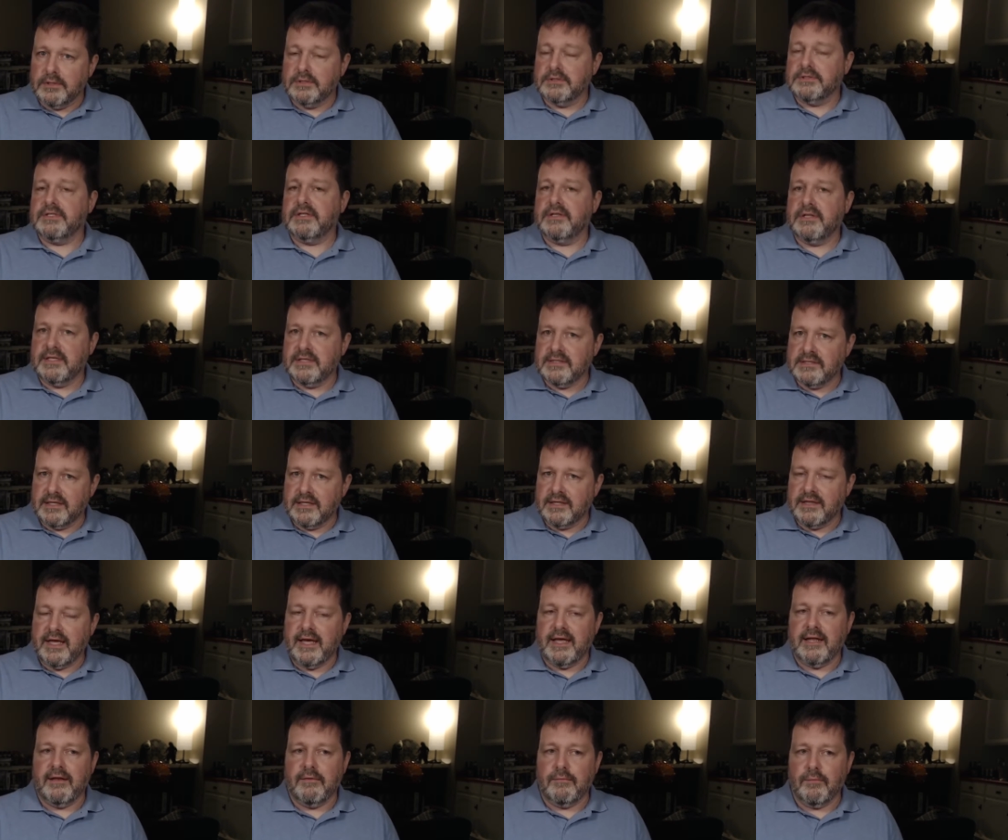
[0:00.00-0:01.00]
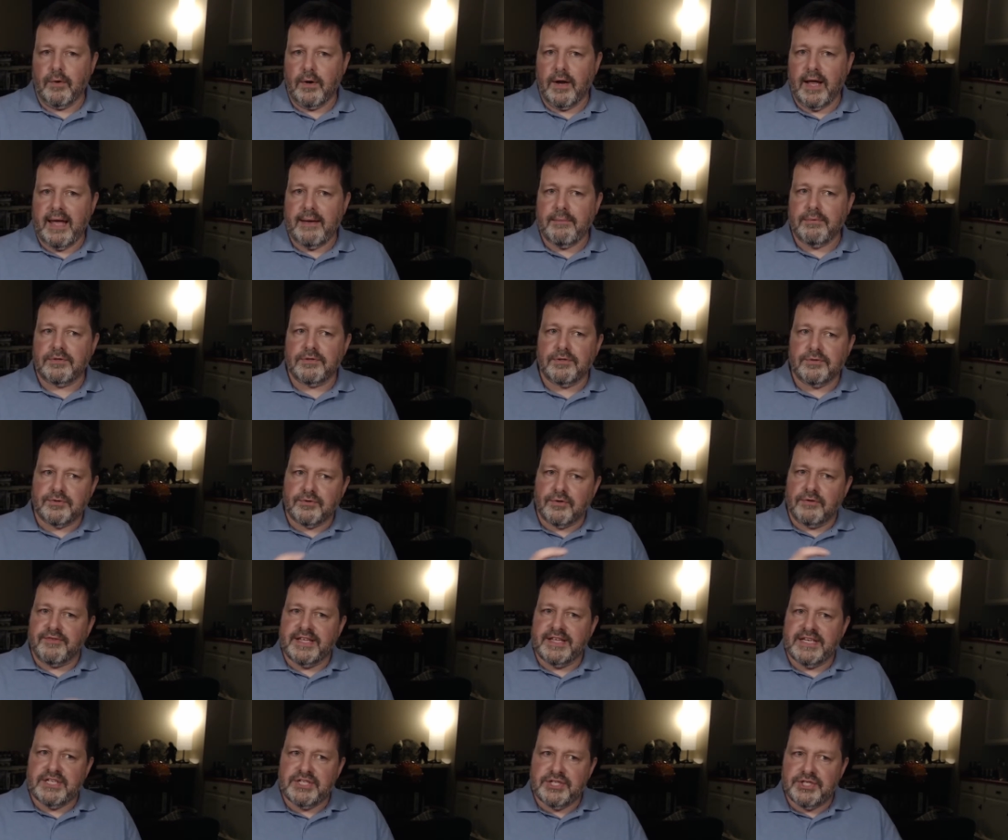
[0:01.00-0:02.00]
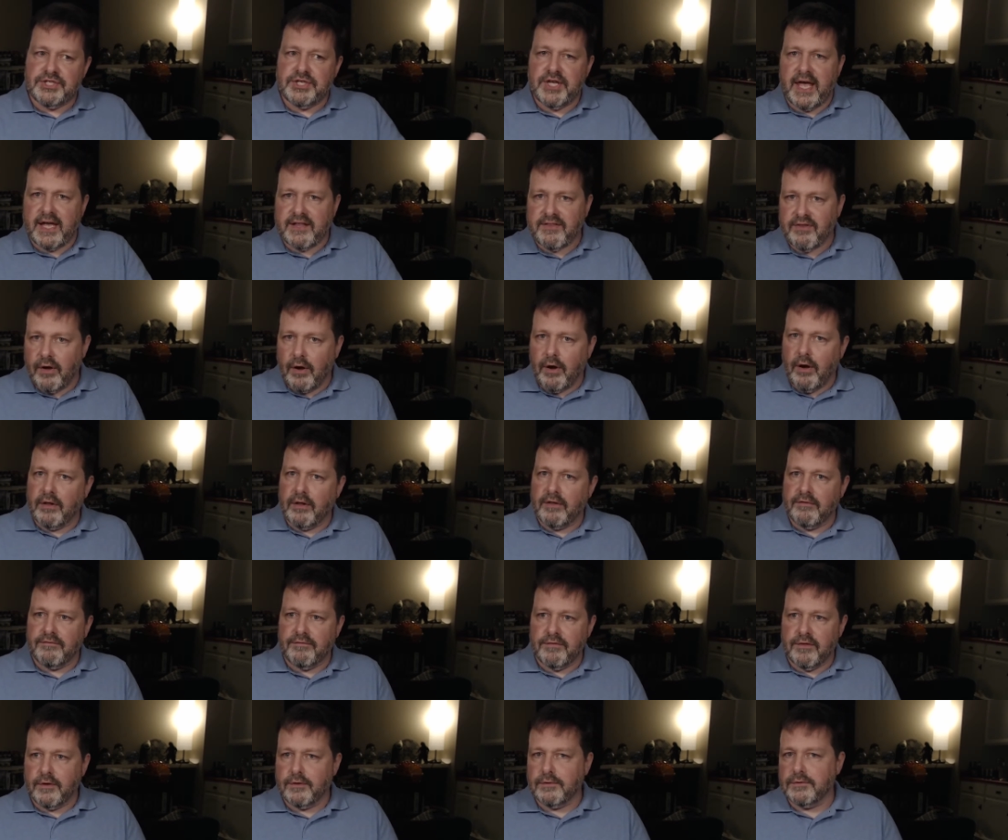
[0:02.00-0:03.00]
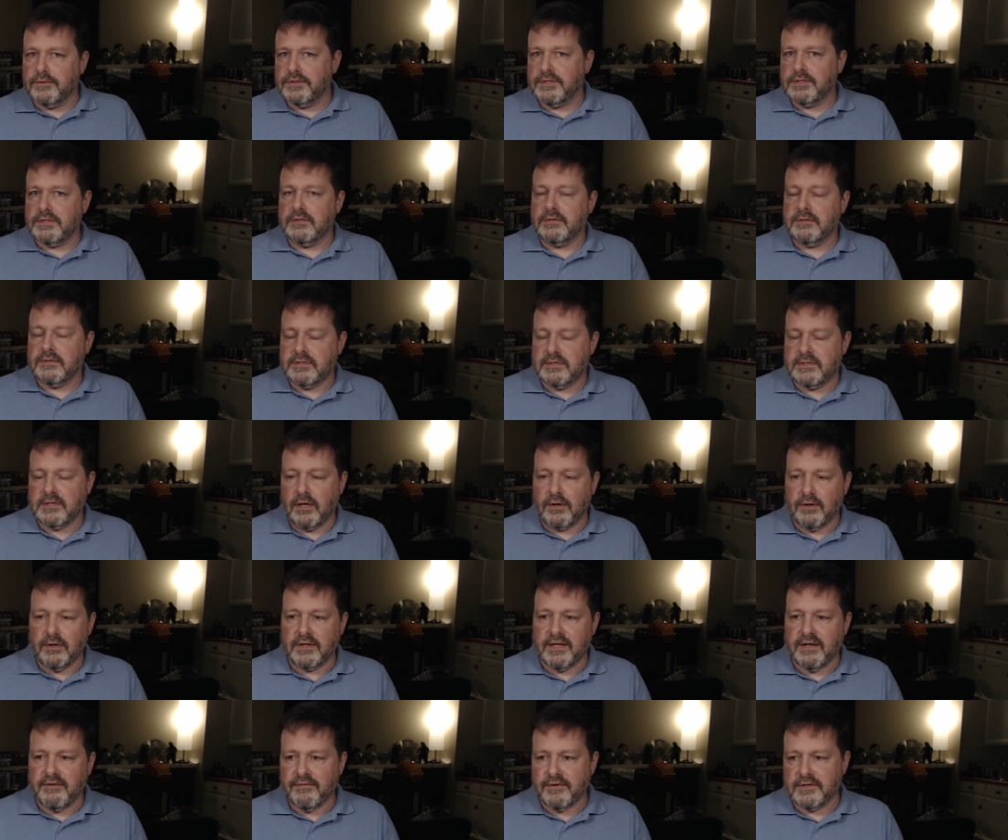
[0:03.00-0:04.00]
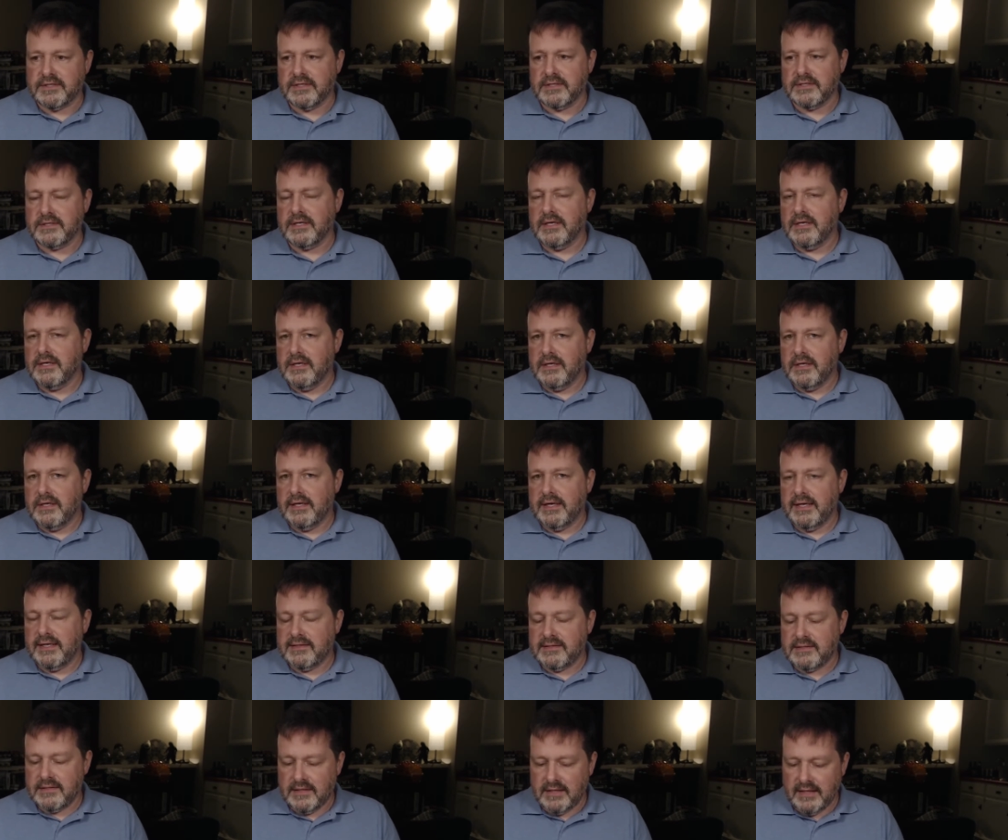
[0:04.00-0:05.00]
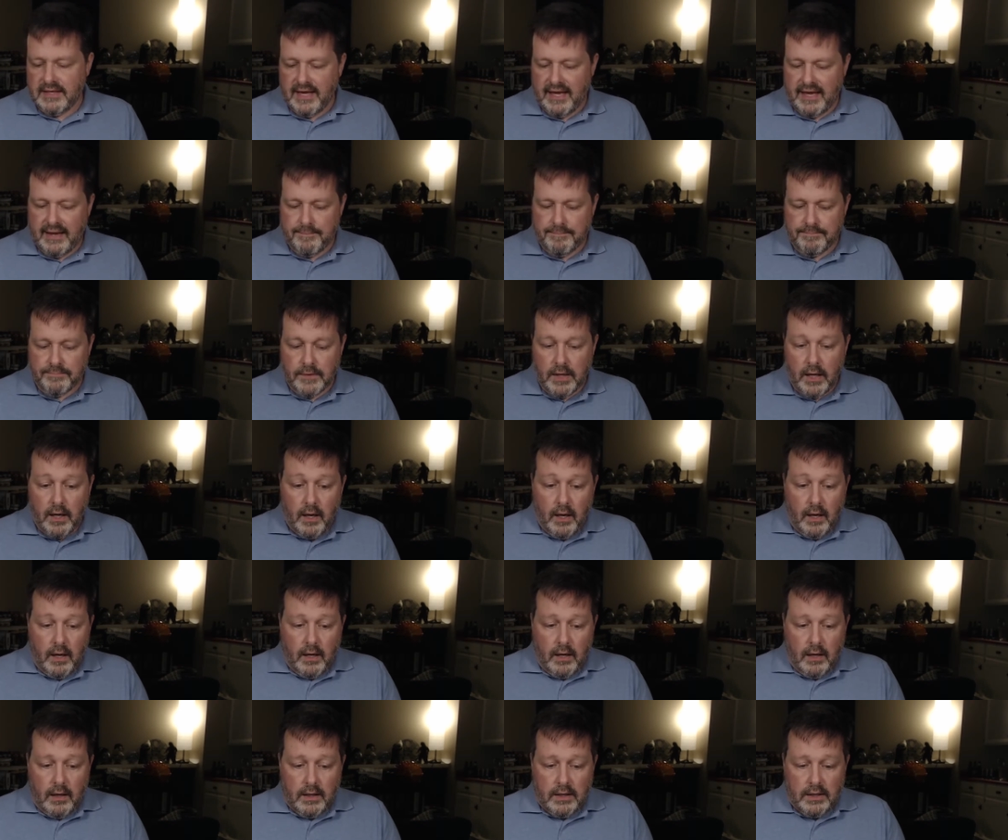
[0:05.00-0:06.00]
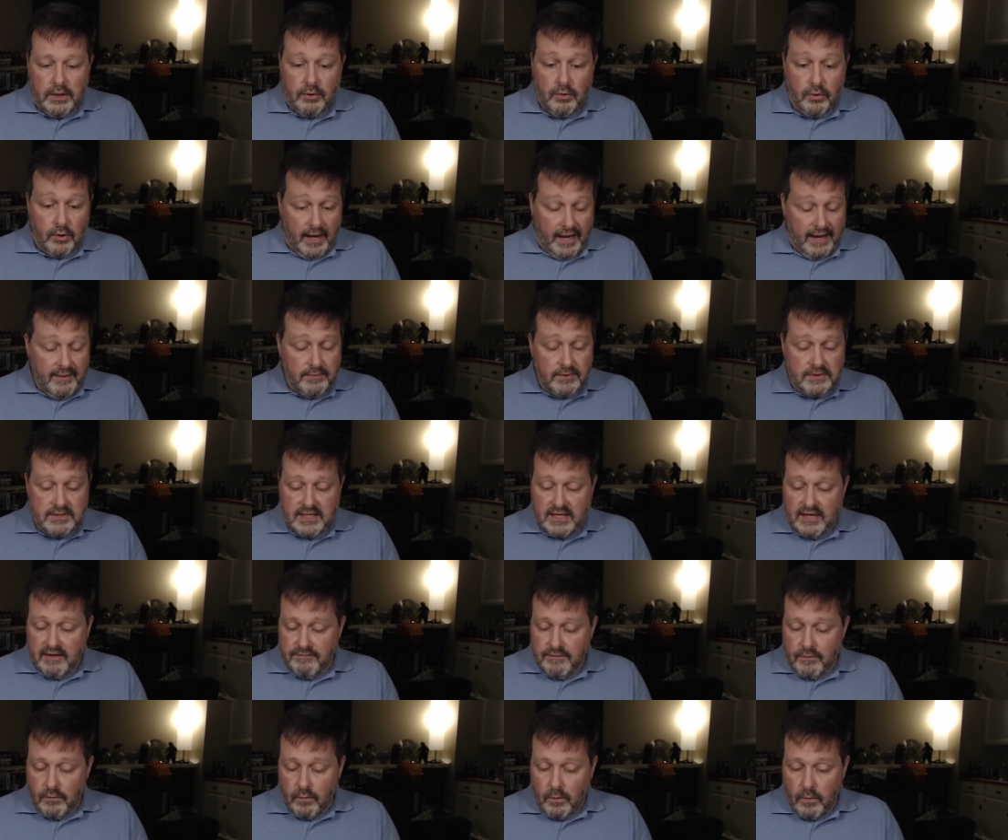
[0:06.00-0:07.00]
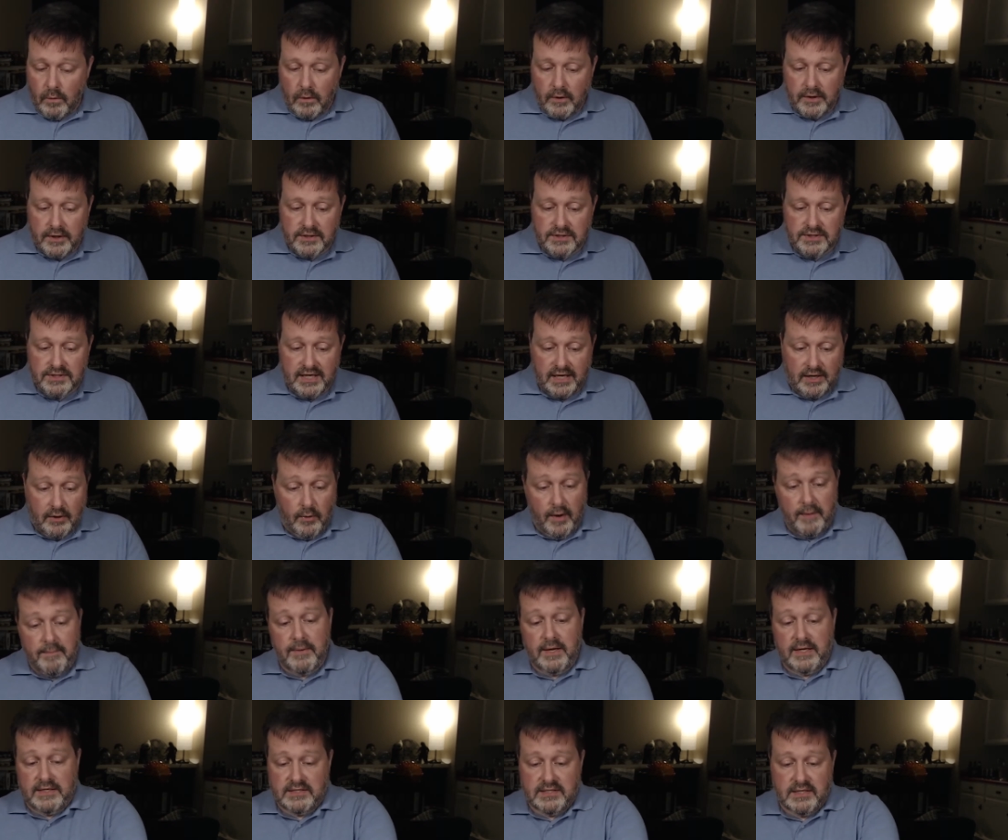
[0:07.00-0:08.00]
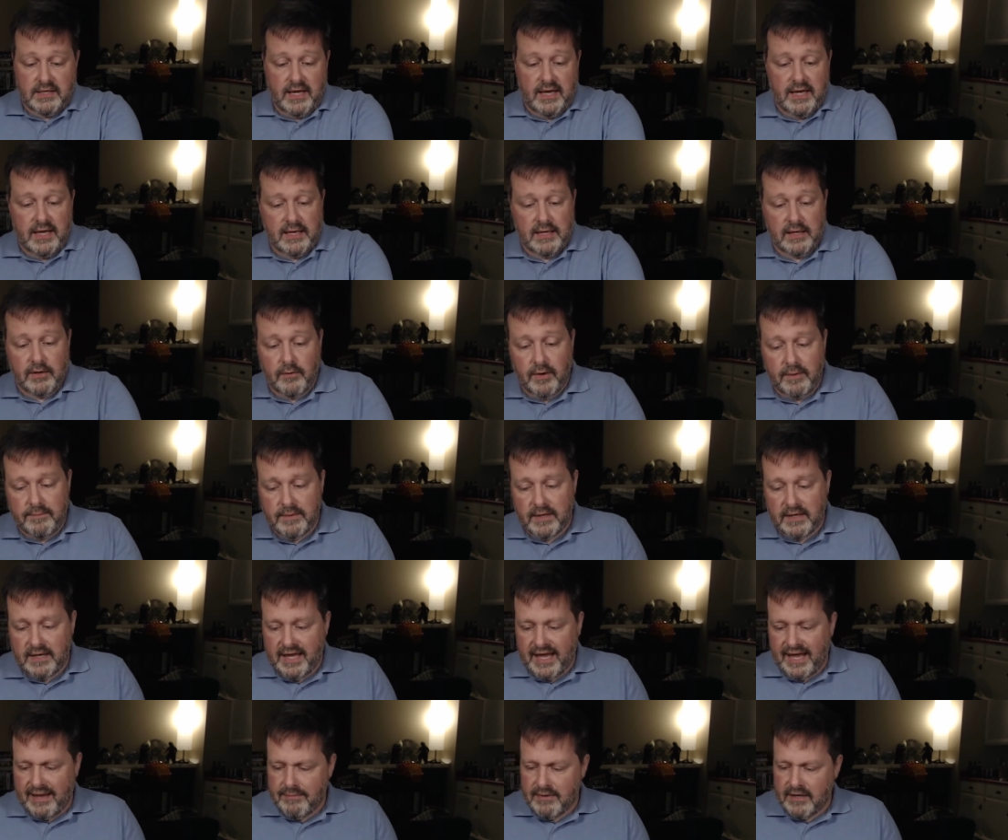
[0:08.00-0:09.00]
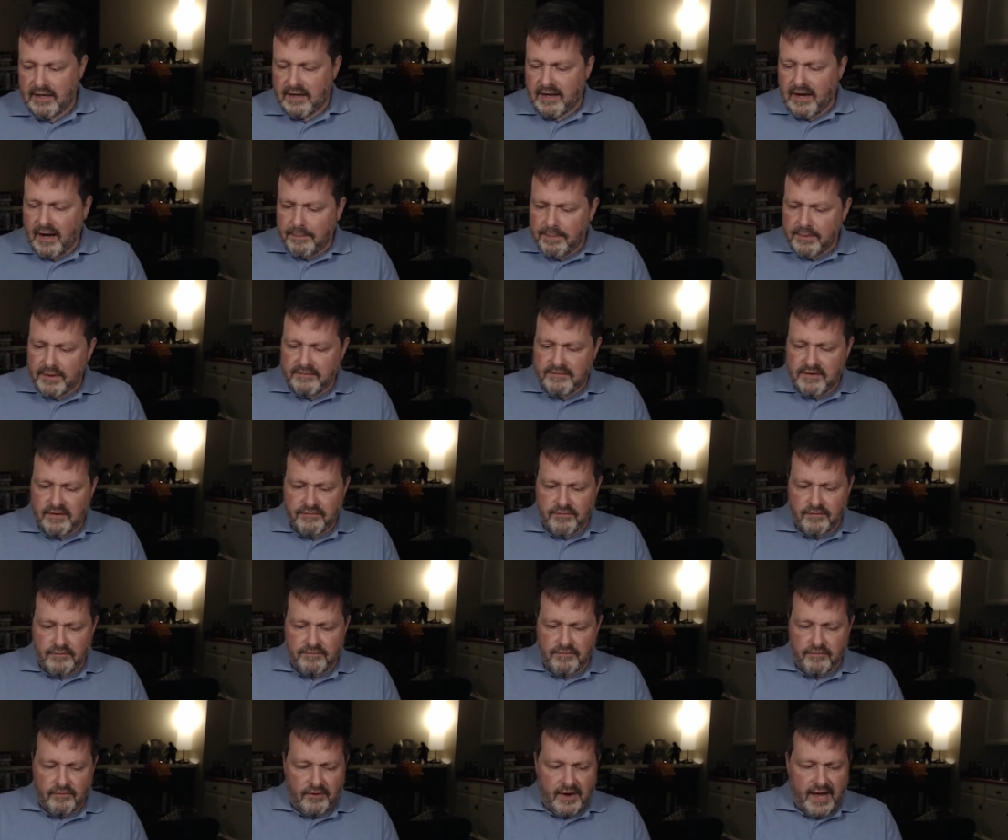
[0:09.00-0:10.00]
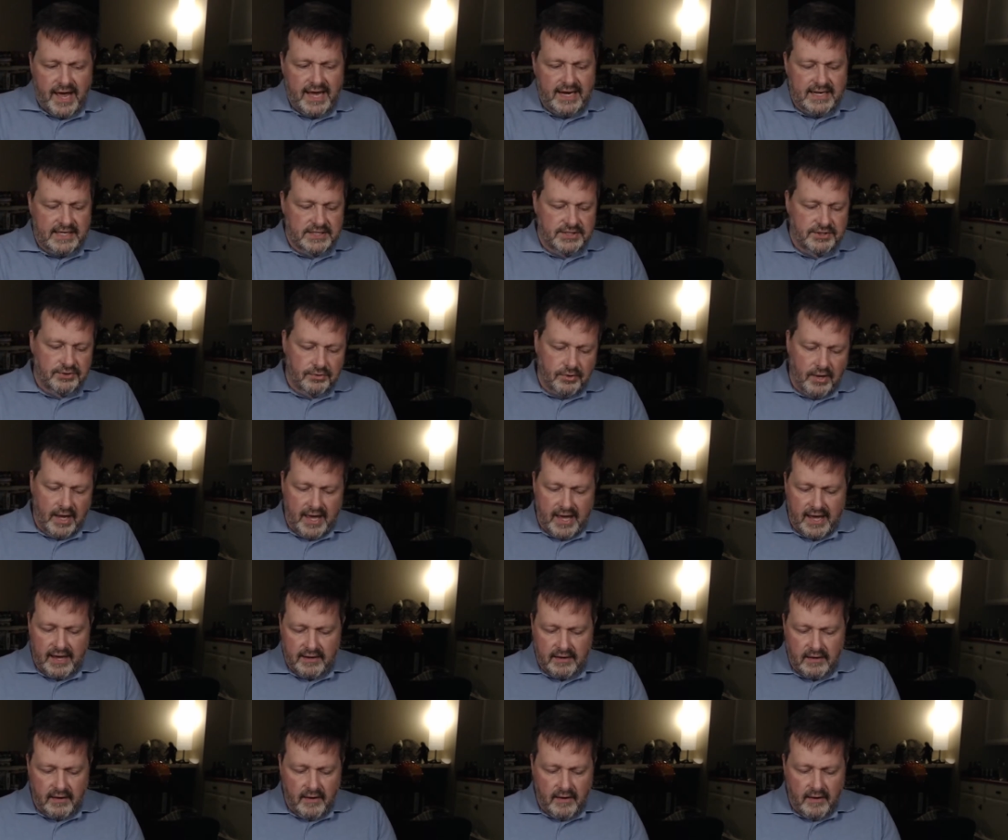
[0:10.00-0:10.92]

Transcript: and things like that, and we're able to sort of inject all of those subtle differences into the game. You were able to give your warriors equipment, and equipment came in a couple of different varieties. You had